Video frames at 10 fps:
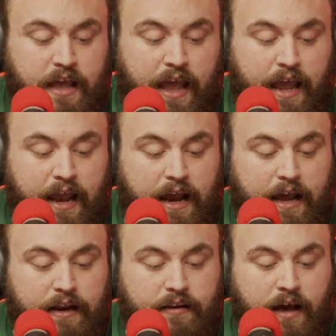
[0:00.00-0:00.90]

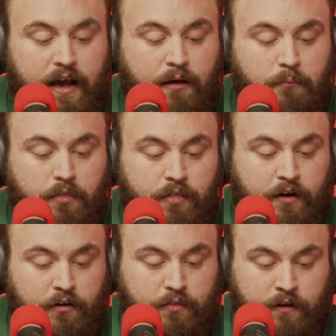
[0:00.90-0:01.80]
and
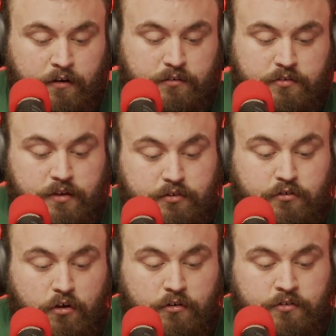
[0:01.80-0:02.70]
they're
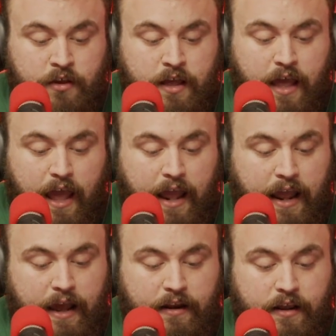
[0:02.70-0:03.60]
sisters,
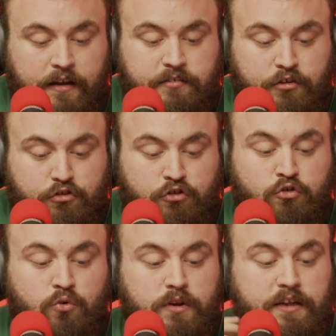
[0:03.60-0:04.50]
and Sister
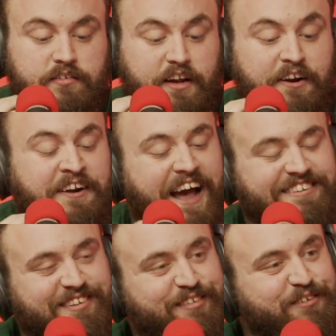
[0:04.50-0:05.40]
Julie is there.
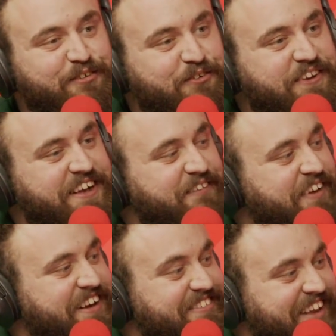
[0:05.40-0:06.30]
Not Sister Julie. They
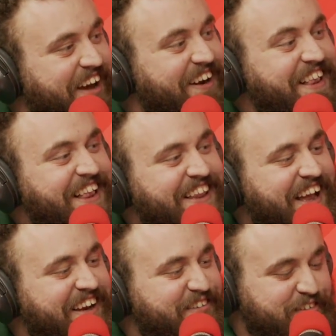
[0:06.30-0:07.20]
made it sound
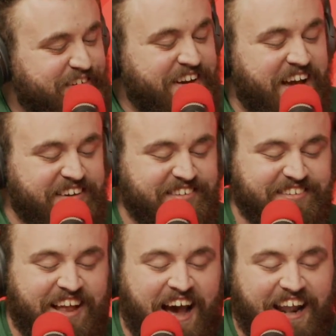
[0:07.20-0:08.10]
like if she's a nun,
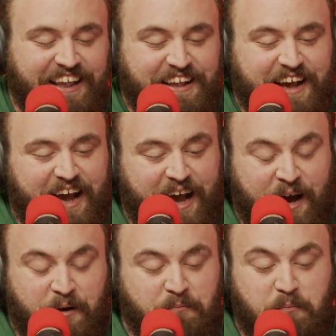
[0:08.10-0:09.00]
she's not.
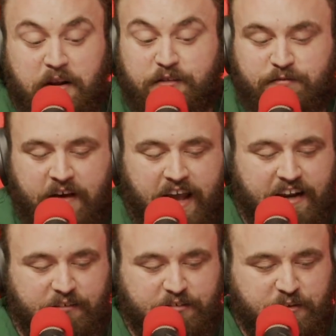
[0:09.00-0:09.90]
But it's
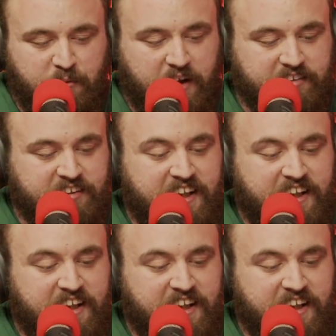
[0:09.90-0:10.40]
fine if she was.